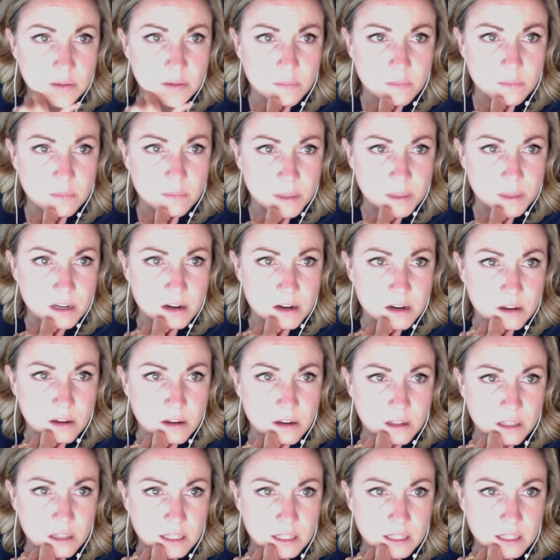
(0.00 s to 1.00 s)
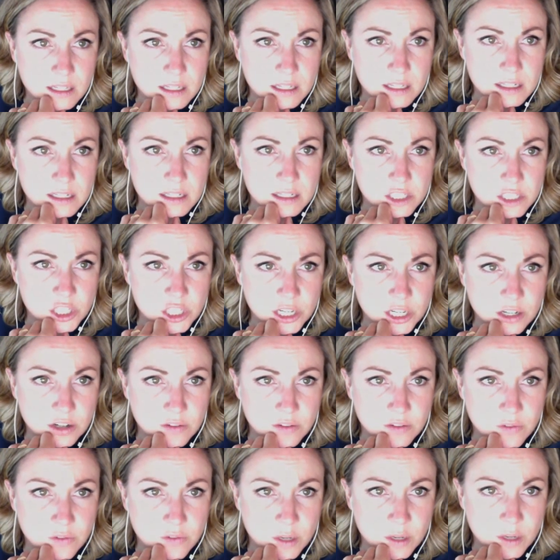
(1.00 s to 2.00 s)
but the null is gender and
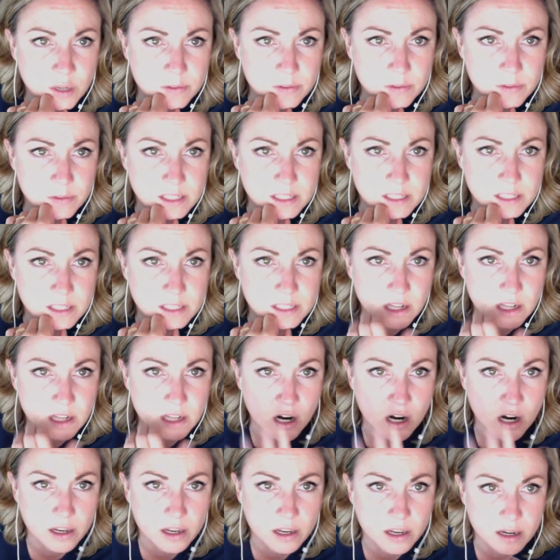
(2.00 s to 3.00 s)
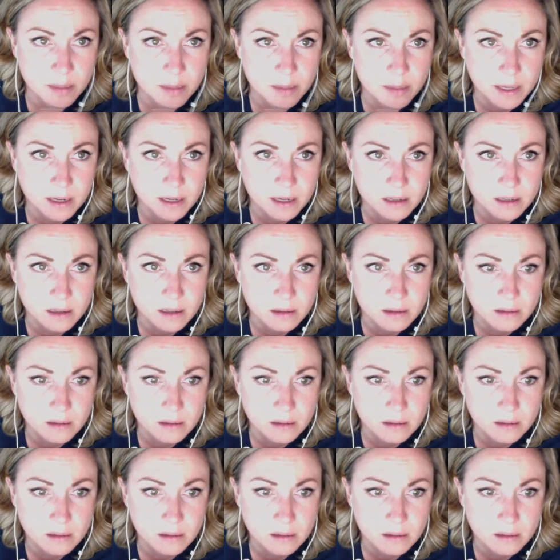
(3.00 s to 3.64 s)
voting preferences are independent.